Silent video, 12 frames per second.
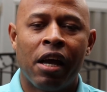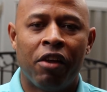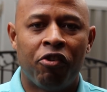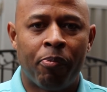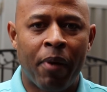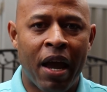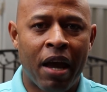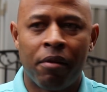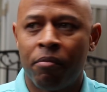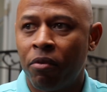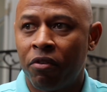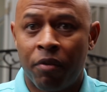and
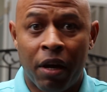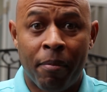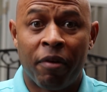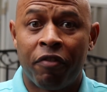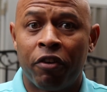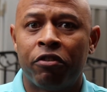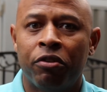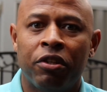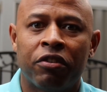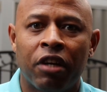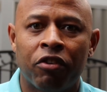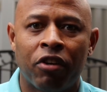Japan was like my first
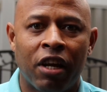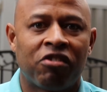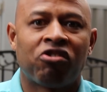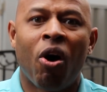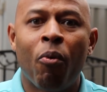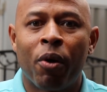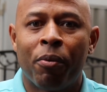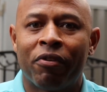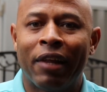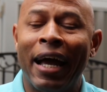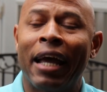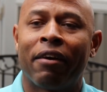duty station. I saw what it
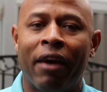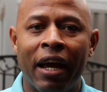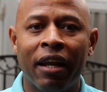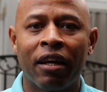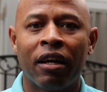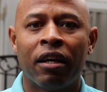was like, right?